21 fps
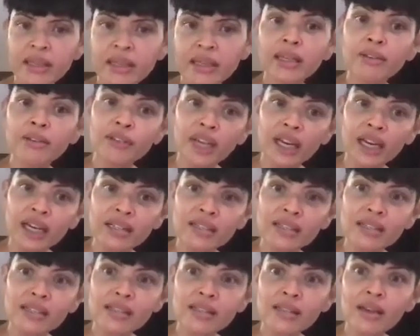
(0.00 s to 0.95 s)
If
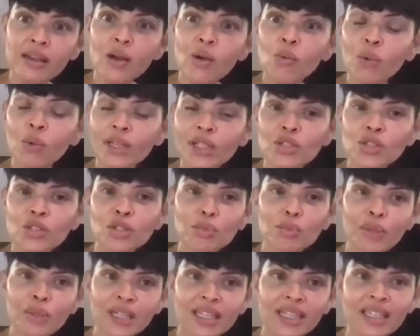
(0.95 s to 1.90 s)
yes, what's your
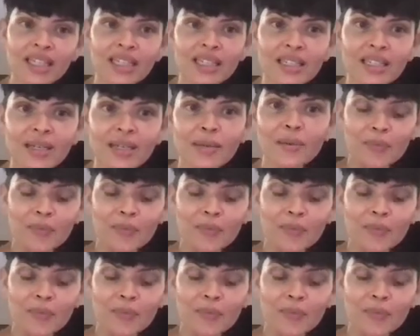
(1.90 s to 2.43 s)
opinion?